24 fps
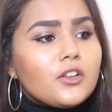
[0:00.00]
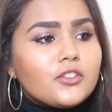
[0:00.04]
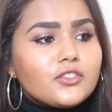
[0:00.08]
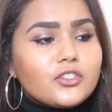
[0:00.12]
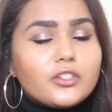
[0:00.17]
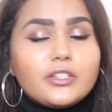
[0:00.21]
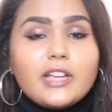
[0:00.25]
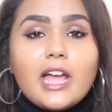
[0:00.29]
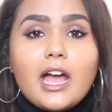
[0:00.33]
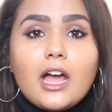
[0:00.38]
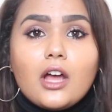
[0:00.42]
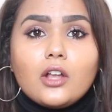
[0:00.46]

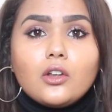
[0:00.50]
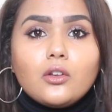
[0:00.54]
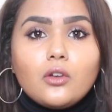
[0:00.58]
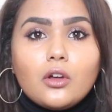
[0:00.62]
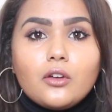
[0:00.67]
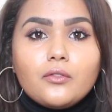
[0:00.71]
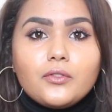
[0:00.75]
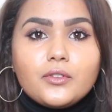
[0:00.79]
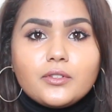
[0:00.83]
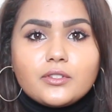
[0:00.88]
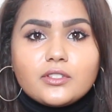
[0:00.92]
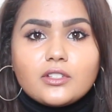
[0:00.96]
So yeah, a
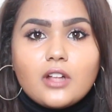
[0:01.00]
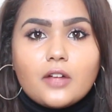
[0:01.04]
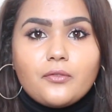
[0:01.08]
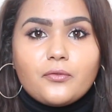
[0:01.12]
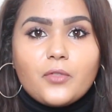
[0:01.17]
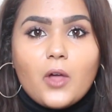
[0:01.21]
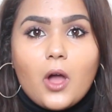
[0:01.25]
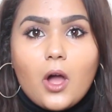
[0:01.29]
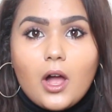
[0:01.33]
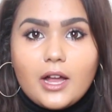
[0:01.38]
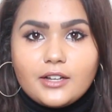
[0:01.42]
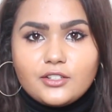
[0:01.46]
lot of the
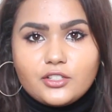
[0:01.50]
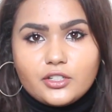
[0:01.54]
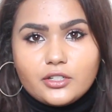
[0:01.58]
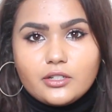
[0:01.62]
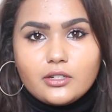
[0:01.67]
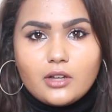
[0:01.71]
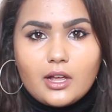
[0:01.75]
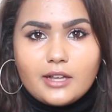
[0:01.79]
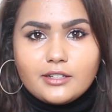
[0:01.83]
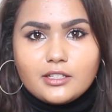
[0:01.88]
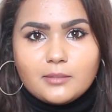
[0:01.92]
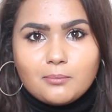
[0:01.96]
stuff that I
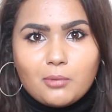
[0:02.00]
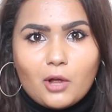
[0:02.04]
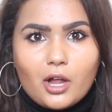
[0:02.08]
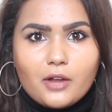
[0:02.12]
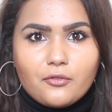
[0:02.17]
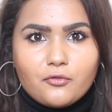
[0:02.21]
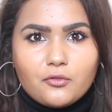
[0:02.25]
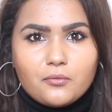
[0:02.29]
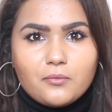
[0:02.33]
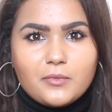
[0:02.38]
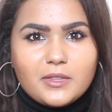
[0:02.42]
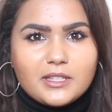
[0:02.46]
do like to
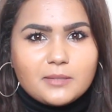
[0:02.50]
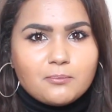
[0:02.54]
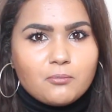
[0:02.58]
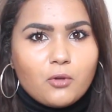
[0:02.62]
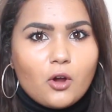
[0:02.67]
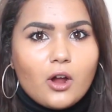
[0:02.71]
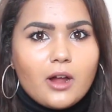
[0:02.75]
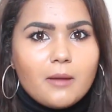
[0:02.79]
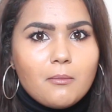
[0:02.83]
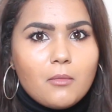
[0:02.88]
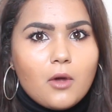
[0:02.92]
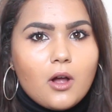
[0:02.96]
buy from this
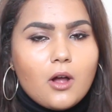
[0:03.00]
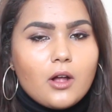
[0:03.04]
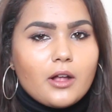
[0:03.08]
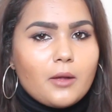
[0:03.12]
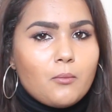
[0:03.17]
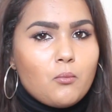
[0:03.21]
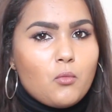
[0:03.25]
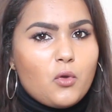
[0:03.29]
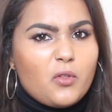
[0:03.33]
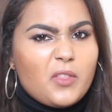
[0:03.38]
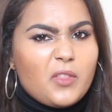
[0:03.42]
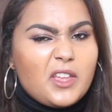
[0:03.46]

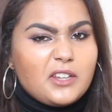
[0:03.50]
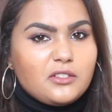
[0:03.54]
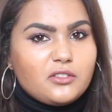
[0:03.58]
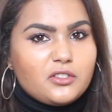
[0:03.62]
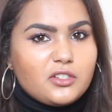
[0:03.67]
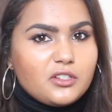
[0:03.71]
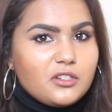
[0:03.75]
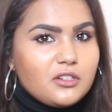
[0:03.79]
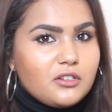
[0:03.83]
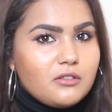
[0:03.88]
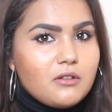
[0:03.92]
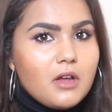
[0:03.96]
Primark, and what they
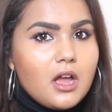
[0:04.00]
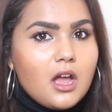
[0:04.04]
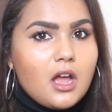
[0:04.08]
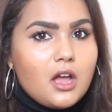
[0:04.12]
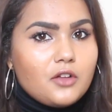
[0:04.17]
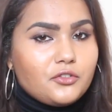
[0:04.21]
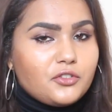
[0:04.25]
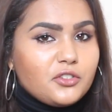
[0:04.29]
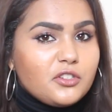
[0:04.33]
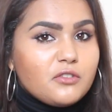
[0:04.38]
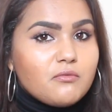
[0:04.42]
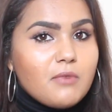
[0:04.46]
do
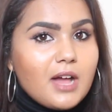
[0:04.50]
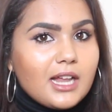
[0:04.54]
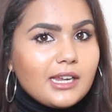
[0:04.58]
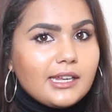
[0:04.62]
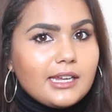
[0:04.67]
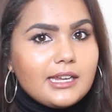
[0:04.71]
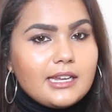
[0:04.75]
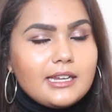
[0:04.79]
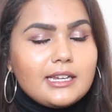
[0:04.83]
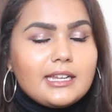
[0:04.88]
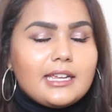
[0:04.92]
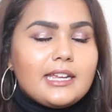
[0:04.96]
well
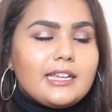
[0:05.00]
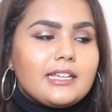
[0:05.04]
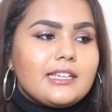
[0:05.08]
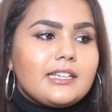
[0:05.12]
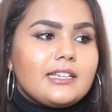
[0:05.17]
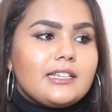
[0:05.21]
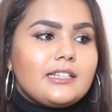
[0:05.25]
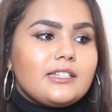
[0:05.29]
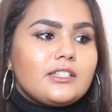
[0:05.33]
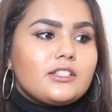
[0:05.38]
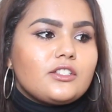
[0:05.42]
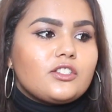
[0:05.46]
in,
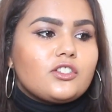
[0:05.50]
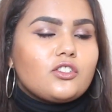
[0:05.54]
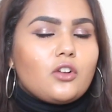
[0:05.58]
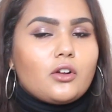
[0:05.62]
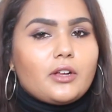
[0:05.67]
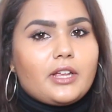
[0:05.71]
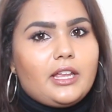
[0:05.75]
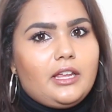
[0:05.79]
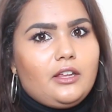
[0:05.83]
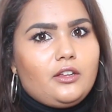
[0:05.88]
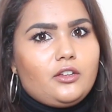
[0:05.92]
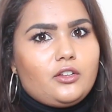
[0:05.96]
is
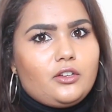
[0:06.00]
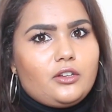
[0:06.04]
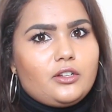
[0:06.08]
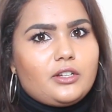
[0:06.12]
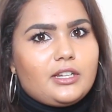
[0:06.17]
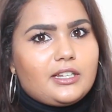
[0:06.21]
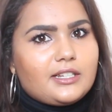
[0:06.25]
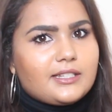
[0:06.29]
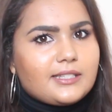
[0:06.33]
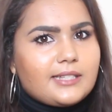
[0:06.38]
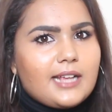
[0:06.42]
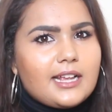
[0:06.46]
stocking good
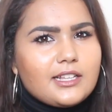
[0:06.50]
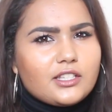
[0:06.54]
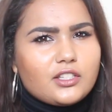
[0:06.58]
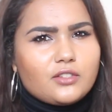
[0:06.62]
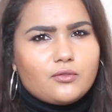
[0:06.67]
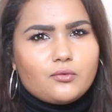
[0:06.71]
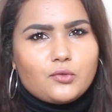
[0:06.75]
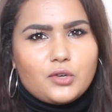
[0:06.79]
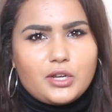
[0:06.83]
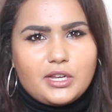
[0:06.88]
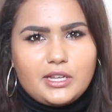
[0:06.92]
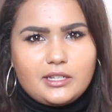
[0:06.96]

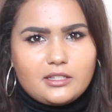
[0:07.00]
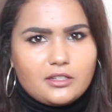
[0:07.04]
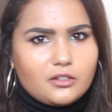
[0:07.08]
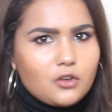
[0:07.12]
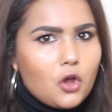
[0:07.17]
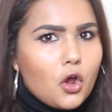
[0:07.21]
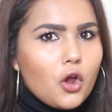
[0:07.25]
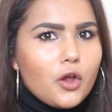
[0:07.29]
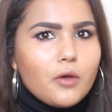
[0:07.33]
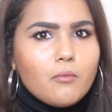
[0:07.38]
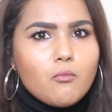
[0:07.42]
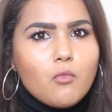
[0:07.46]
accessories and
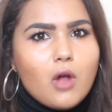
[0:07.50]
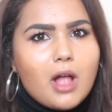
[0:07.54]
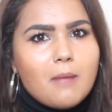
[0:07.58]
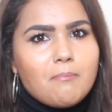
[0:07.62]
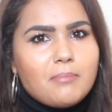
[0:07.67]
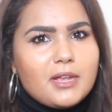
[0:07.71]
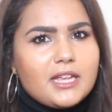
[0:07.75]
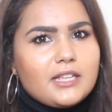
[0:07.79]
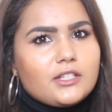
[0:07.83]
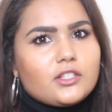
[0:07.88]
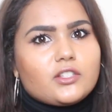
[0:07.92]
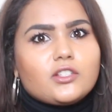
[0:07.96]
homeware
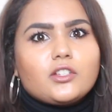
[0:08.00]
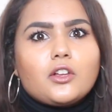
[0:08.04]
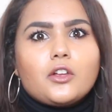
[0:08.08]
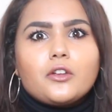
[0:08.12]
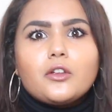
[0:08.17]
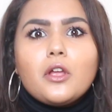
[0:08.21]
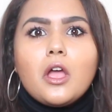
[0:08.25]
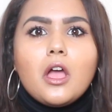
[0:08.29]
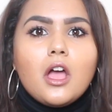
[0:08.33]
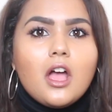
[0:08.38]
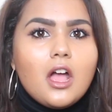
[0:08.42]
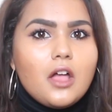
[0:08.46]
bits.
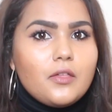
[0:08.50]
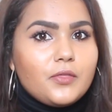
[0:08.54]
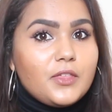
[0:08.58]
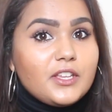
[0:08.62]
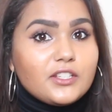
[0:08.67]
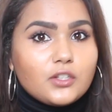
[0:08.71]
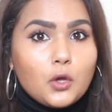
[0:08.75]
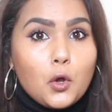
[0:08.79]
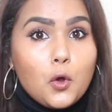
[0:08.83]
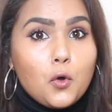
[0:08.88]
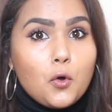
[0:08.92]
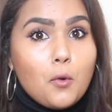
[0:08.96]
So
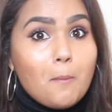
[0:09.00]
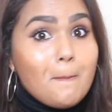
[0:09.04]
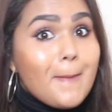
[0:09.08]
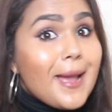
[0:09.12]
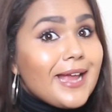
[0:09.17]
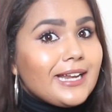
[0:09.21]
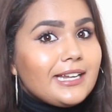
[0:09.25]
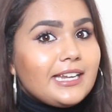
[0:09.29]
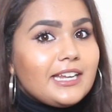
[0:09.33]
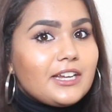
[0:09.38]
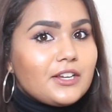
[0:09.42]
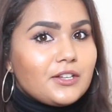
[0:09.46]
this haul
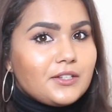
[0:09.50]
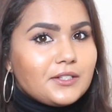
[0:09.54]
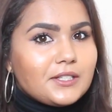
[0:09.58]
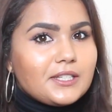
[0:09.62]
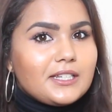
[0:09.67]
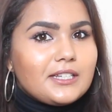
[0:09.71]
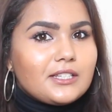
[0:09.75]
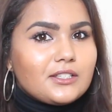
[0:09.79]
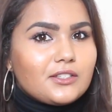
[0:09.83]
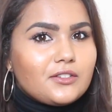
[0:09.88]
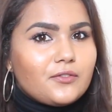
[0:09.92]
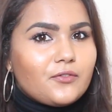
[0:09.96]
mainly
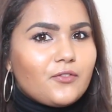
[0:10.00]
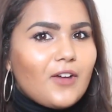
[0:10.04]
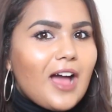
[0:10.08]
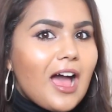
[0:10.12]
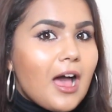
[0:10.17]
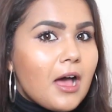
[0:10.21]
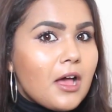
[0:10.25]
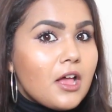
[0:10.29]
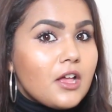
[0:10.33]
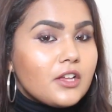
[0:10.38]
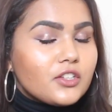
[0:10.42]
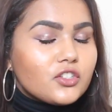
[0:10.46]
consists of
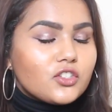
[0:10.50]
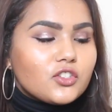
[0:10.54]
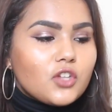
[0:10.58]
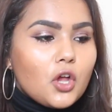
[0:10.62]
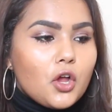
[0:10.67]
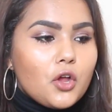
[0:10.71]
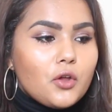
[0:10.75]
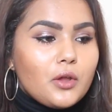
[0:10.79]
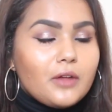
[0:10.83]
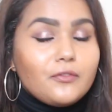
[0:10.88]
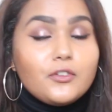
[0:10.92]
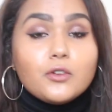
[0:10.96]
that.
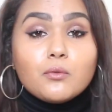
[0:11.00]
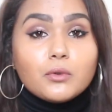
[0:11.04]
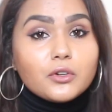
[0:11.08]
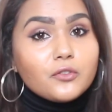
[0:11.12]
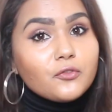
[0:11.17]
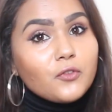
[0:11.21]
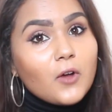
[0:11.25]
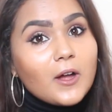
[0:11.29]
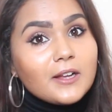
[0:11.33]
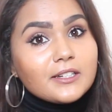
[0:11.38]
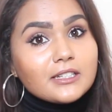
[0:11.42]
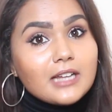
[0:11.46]
So if you want
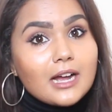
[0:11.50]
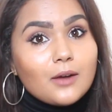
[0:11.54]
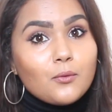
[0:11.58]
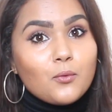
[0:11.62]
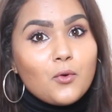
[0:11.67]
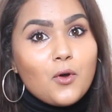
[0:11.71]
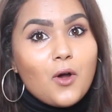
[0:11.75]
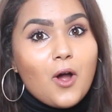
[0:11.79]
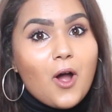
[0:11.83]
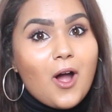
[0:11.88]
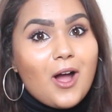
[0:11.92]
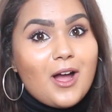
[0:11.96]
to find out
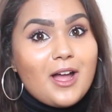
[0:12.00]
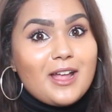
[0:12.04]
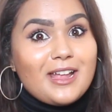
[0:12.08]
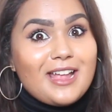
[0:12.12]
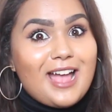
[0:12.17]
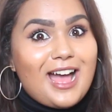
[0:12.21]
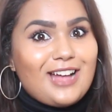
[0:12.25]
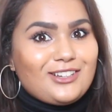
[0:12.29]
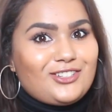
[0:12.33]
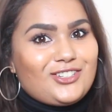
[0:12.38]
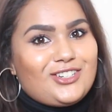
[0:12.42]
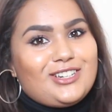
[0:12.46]
what I
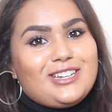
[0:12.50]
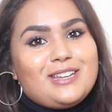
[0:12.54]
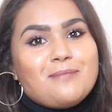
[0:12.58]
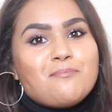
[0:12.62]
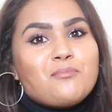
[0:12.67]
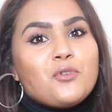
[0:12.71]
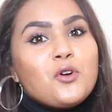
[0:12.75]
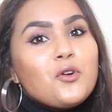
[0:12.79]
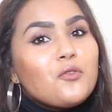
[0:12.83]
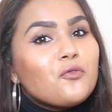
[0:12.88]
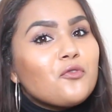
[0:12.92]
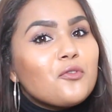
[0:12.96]
actually
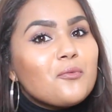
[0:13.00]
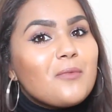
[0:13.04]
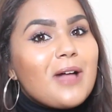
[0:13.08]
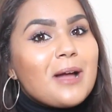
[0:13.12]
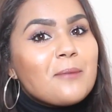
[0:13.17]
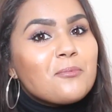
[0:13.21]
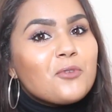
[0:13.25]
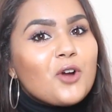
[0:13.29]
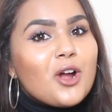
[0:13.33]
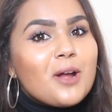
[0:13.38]
bought from that